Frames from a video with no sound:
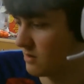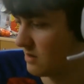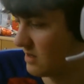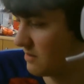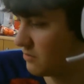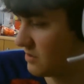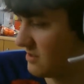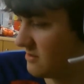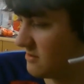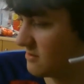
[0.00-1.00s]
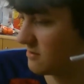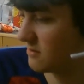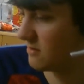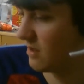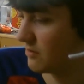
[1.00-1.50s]
And what it is
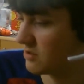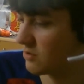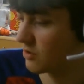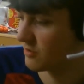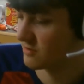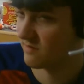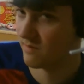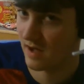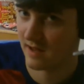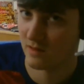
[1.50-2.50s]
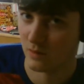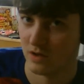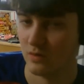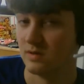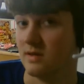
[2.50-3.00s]
the original cost of buying the wood,
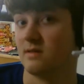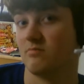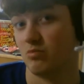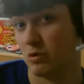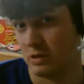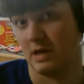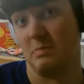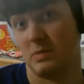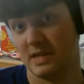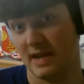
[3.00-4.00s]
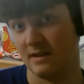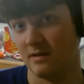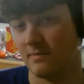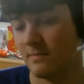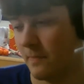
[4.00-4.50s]
which is say tenner
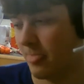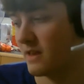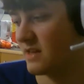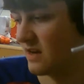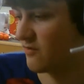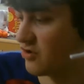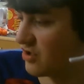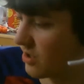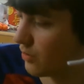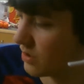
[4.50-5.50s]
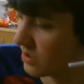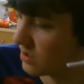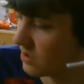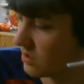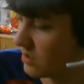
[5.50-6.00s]
for a chunk of wood,
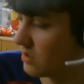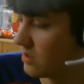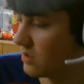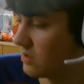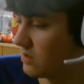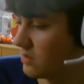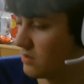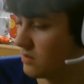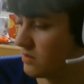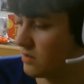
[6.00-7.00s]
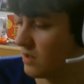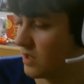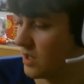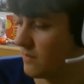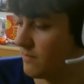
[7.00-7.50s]

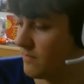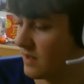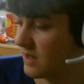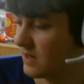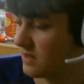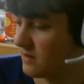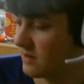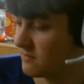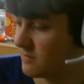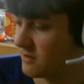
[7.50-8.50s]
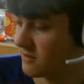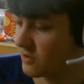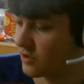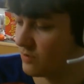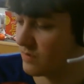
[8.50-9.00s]
and that's minus
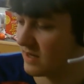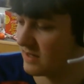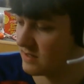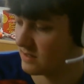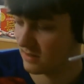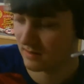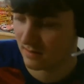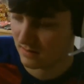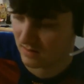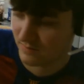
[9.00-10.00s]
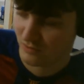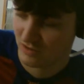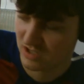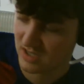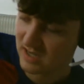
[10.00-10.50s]
accumulated
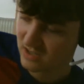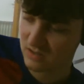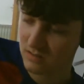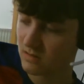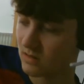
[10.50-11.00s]
depreciation,